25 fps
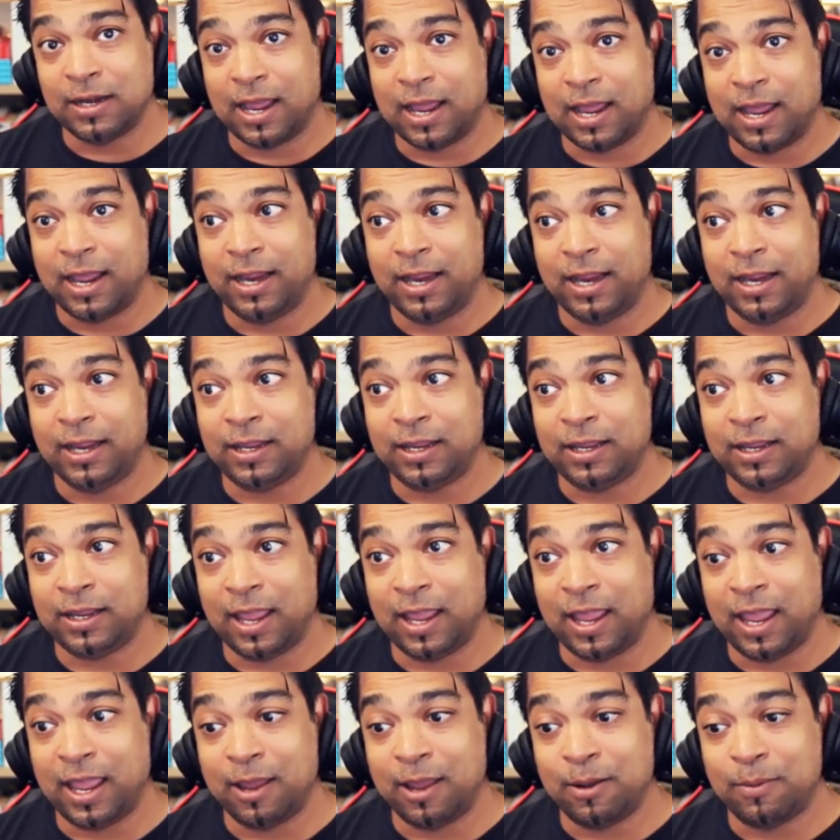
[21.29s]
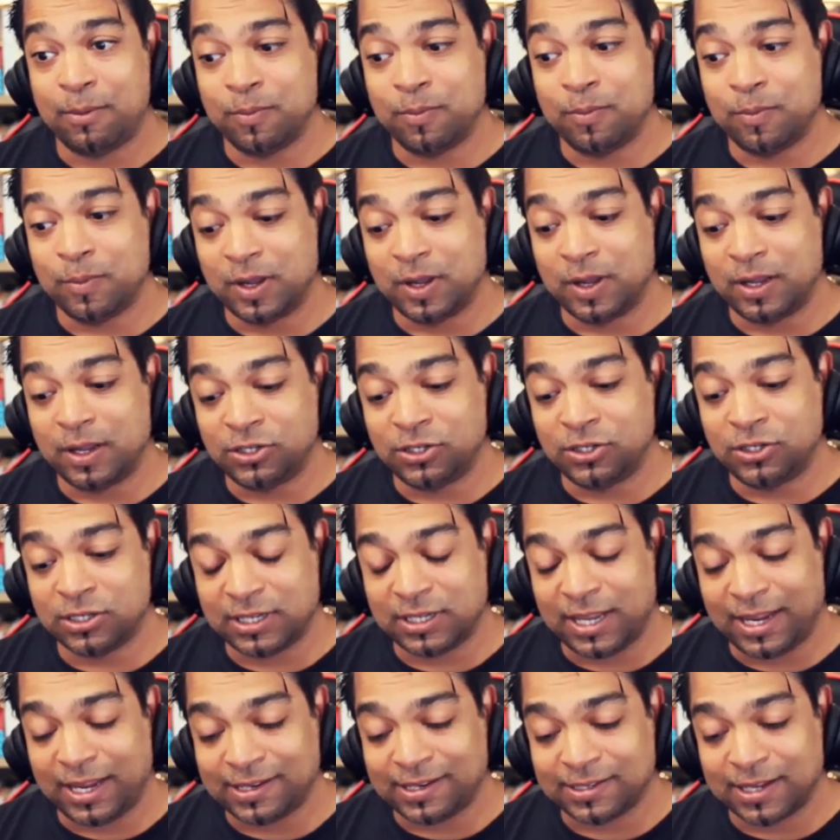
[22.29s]
I am
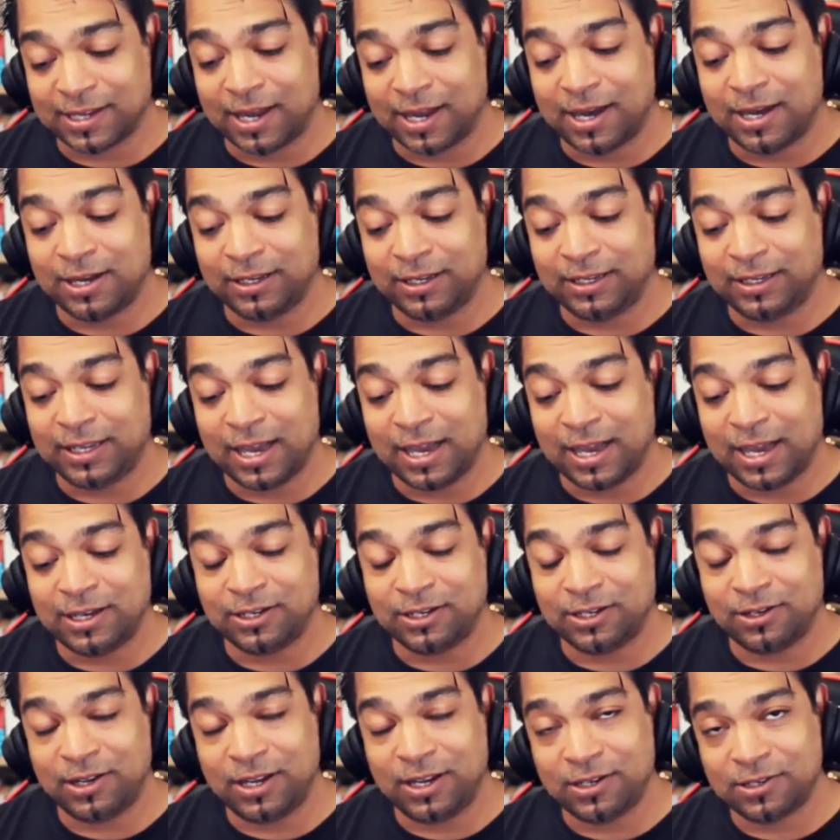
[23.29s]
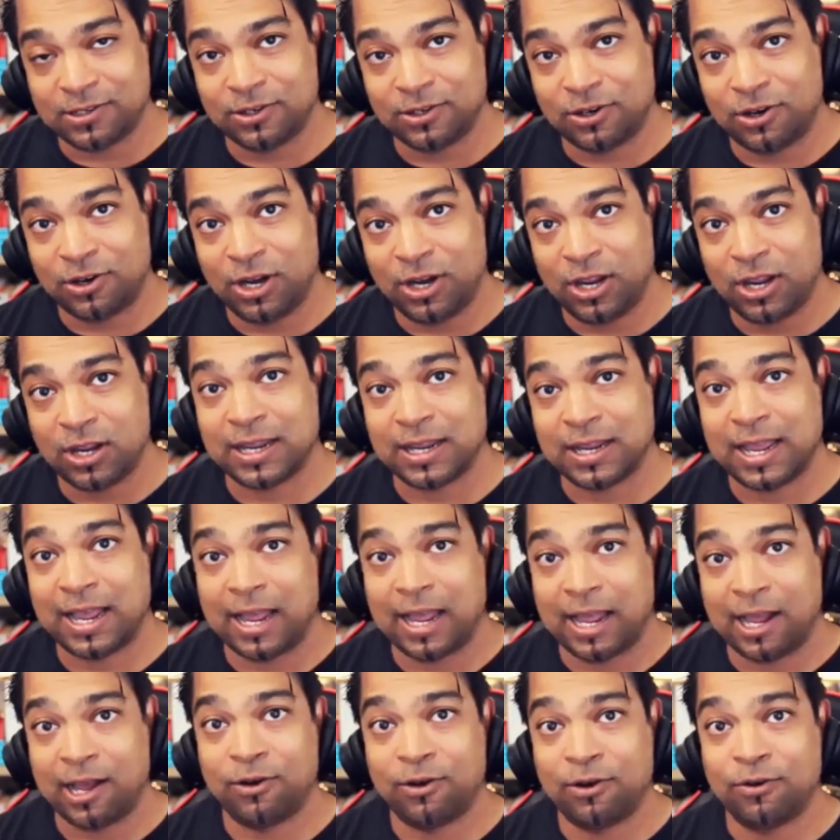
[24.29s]
just excited to get into his story and
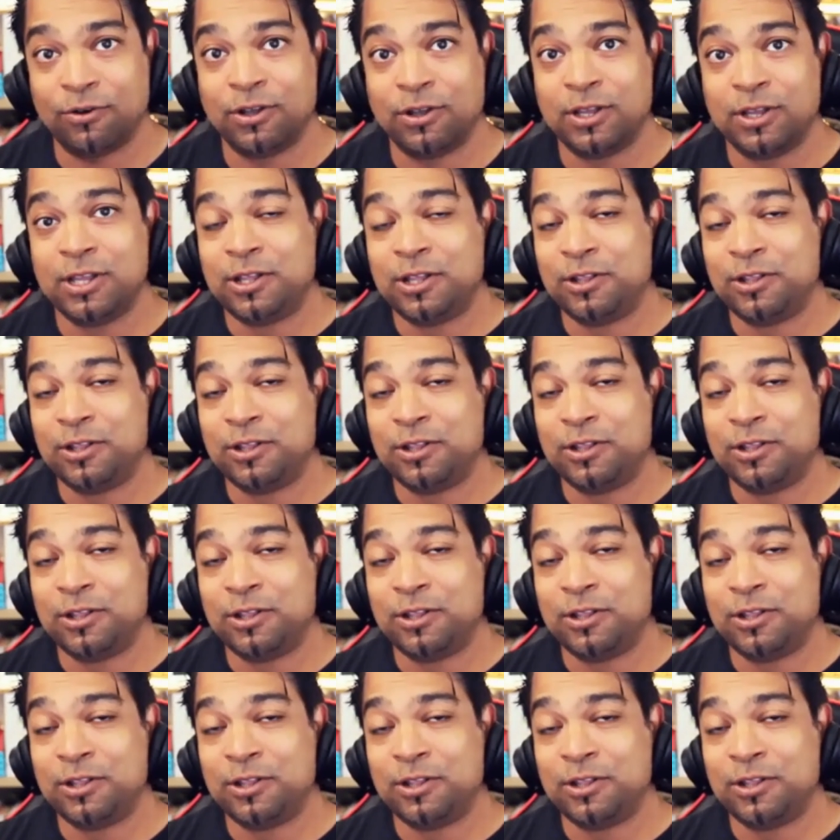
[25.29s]
how